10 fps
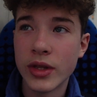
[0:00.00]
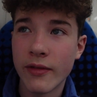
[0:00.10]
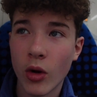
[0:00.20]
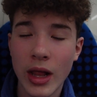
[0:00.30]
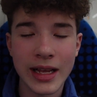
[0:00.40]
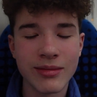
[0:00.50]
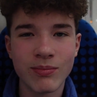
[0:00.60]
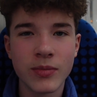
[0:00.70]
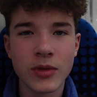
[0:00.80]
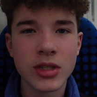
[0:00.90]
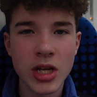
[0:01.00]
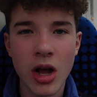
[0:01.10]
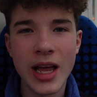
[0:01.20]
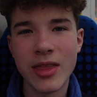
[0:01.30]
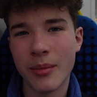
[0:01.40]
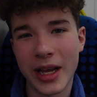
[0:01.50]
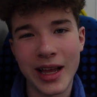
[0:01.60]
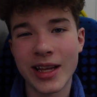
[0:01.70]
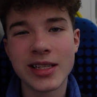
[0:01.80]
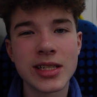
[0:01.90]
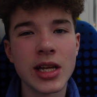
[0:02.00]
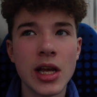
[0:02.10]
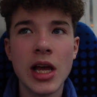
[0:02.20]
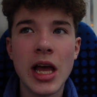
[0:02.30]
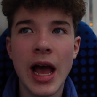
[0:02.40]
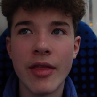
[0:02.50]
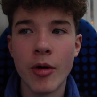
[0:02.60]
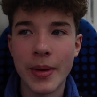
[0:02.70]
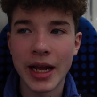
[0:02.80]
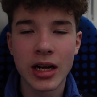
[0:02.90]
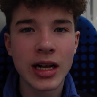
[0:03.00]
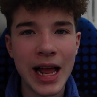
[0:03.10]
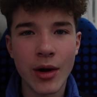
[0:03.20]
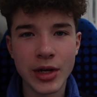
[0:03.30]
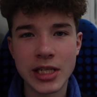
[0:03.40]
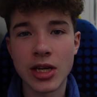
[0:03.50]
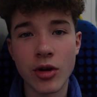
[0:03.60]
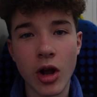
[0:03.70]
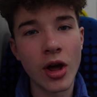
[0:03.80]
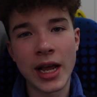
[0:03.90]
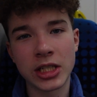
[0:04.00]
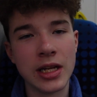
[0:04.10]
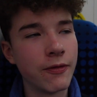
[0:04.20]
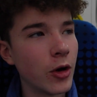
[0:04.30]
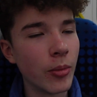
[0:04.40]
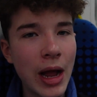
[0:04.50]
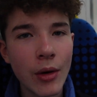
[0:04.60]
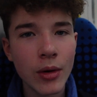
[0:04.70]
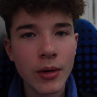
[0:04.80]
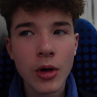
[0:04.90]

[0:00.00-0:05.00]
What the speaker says: They've got like dirt in them, I guess, and they're a bit cloudy, so you can't actually film out.